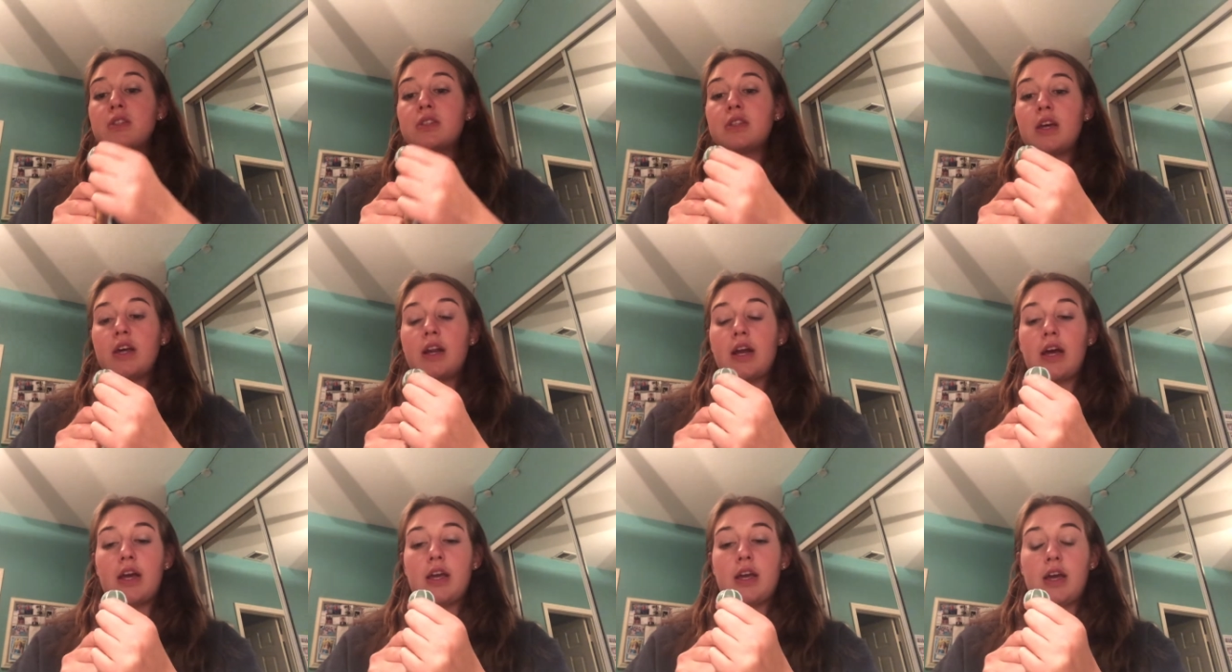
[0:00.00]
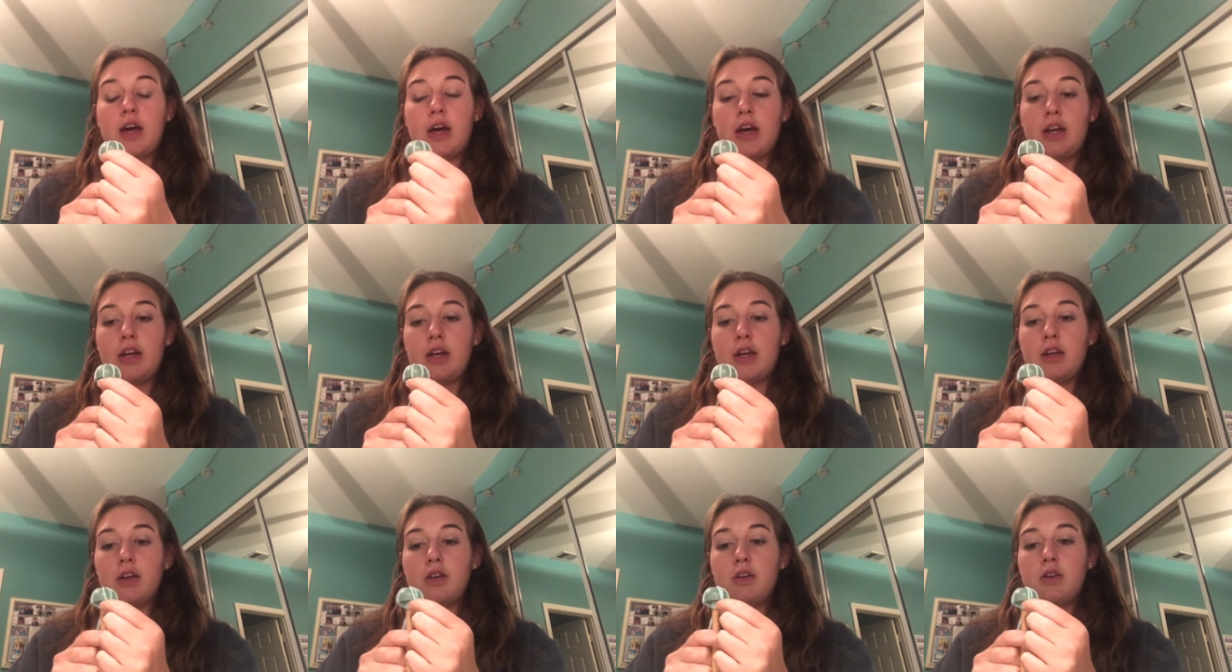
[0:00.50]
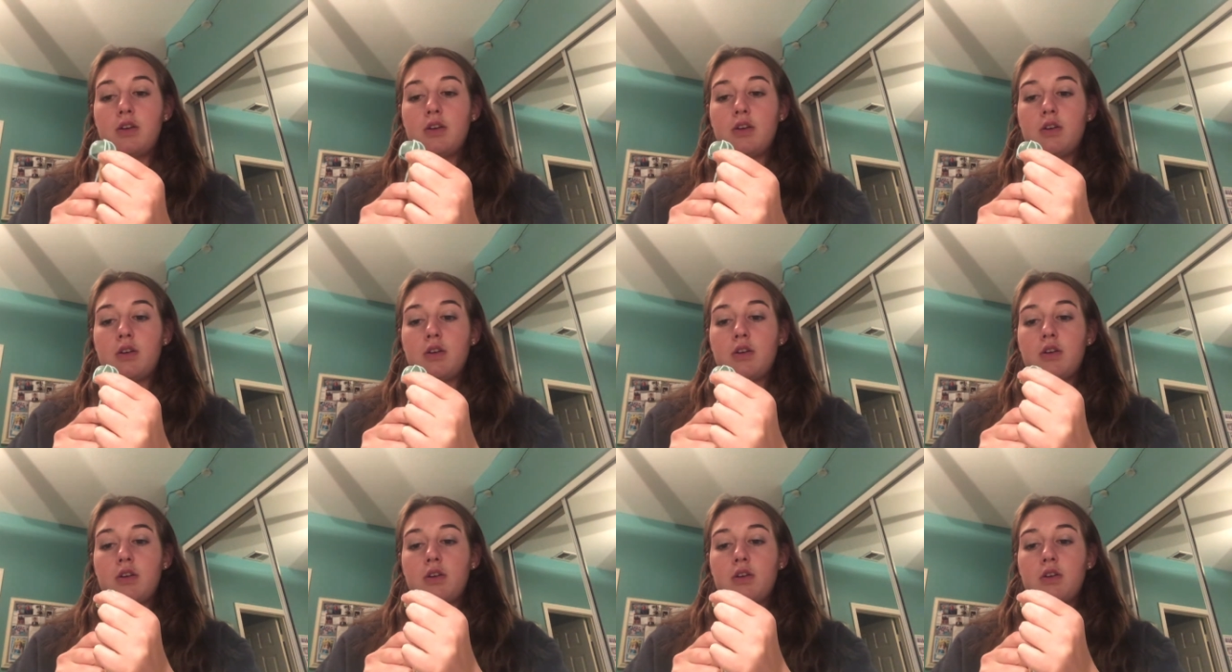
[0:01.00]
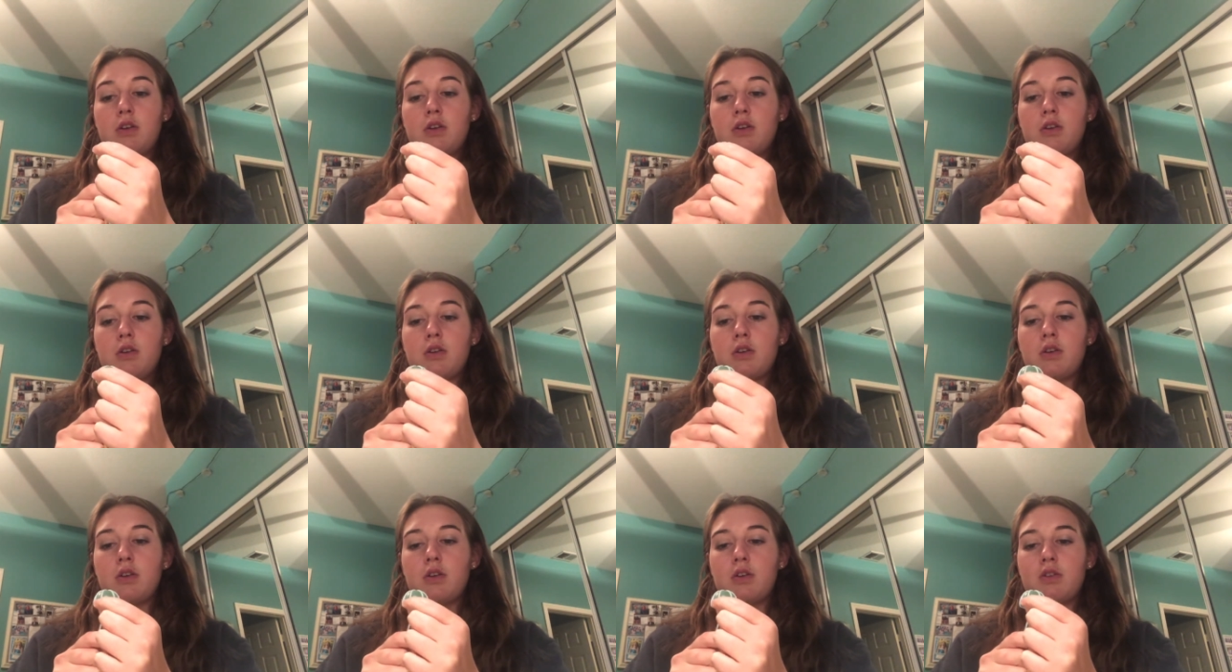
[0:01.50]
that I cut it.
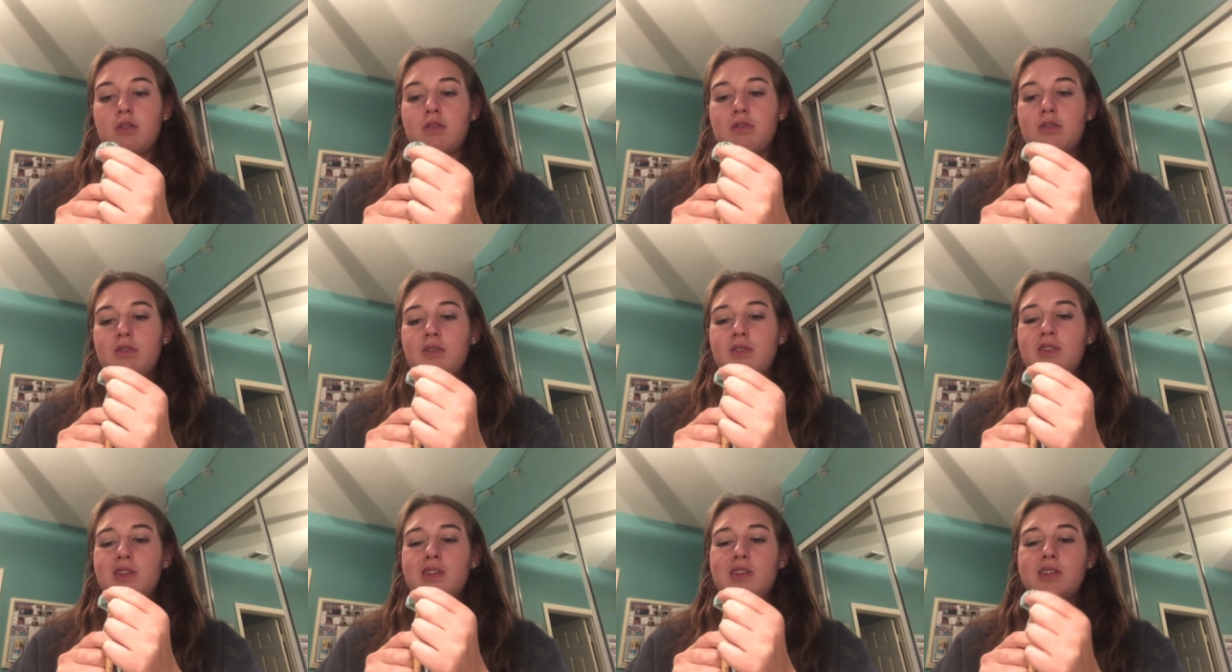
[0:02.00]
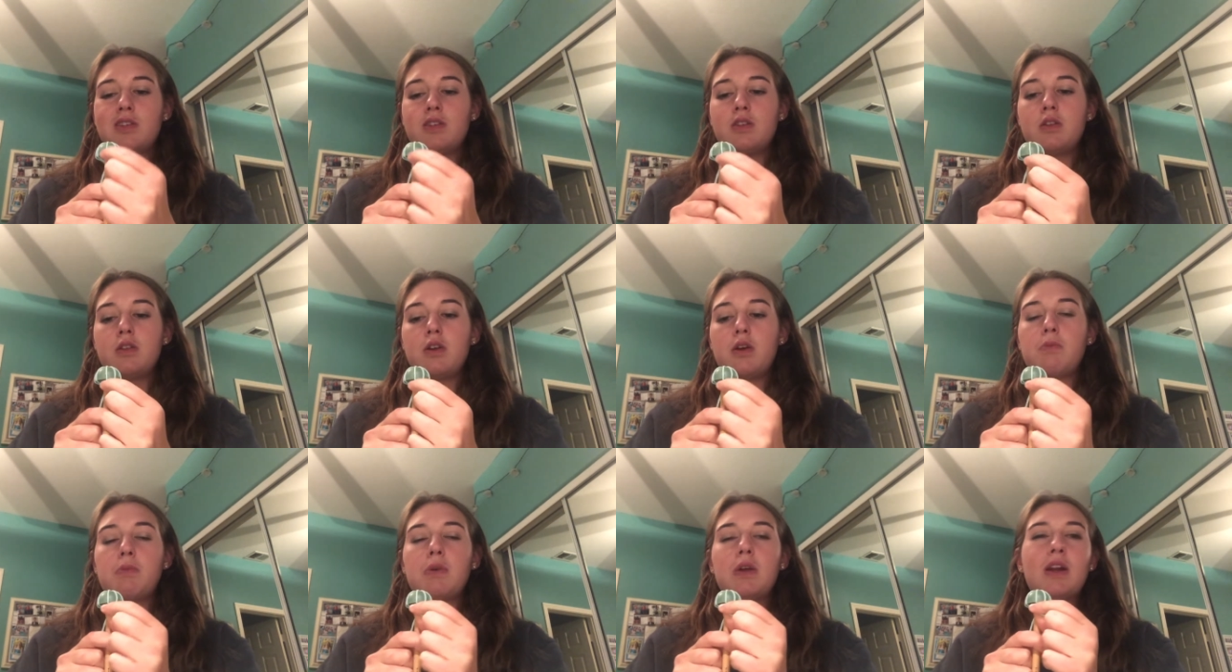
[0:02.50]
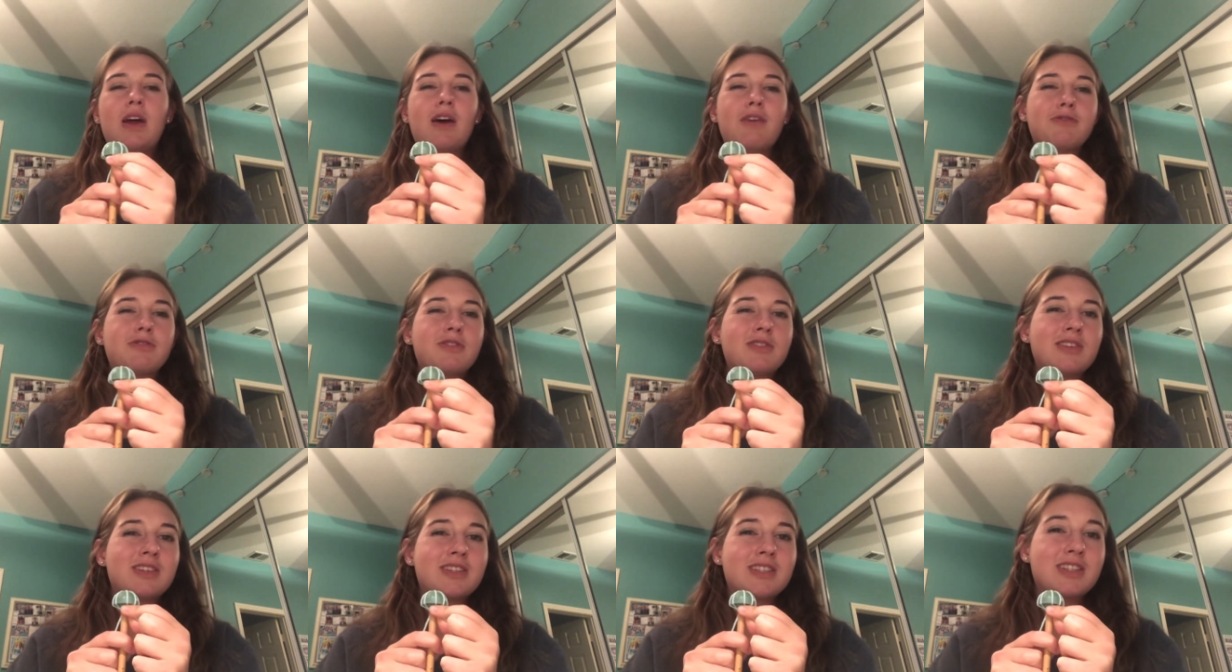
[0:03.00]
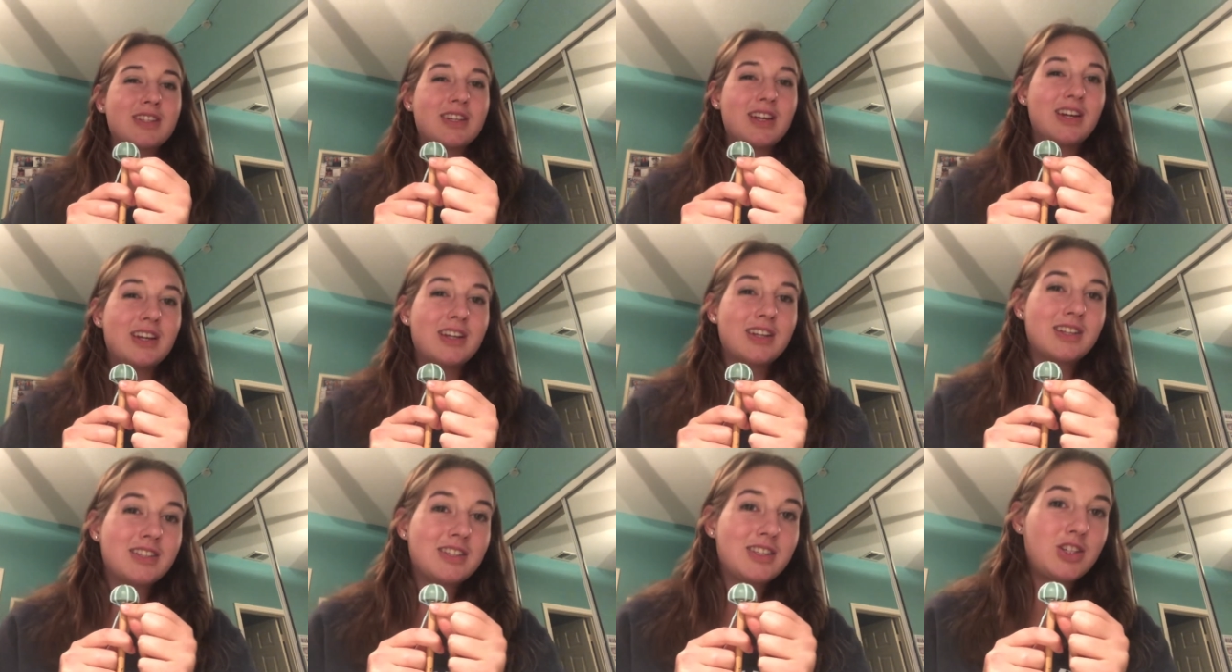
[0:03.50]
I mean, after this, it kind
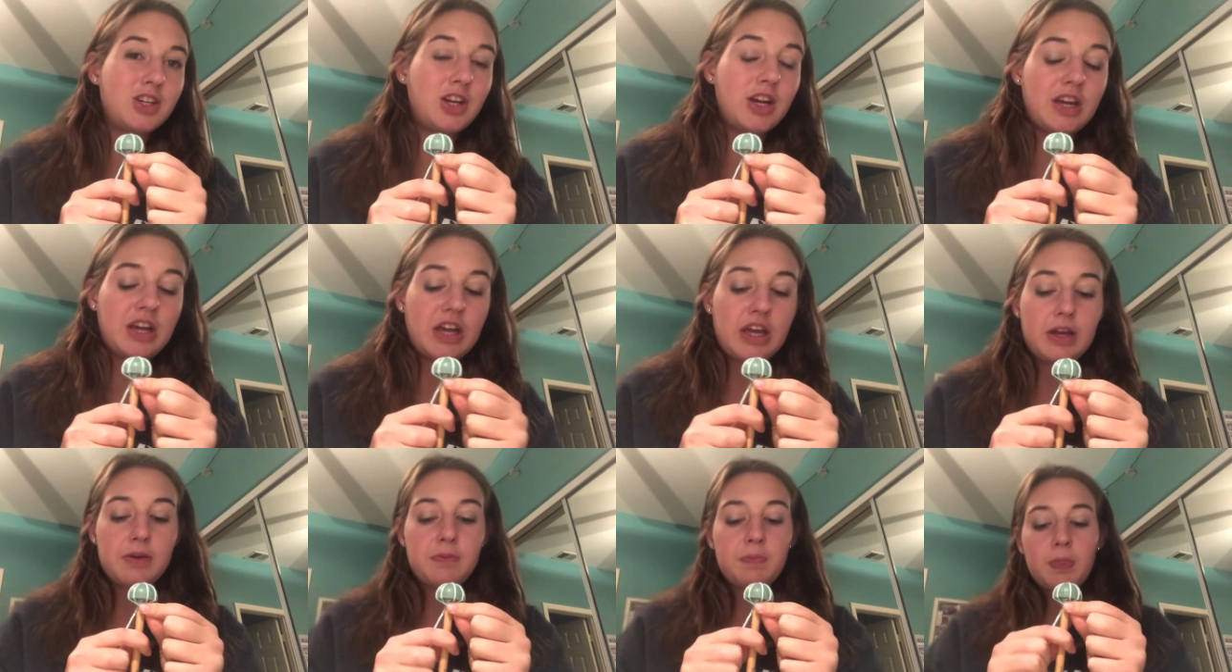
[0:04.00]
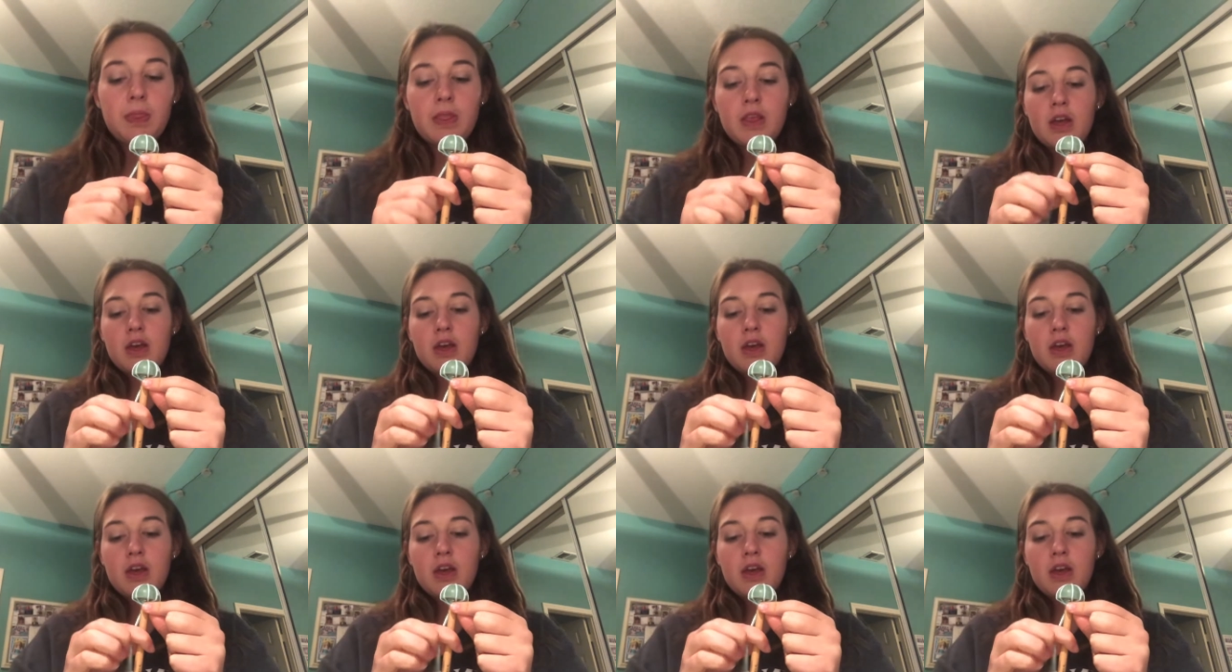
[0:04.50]
of gets shaky.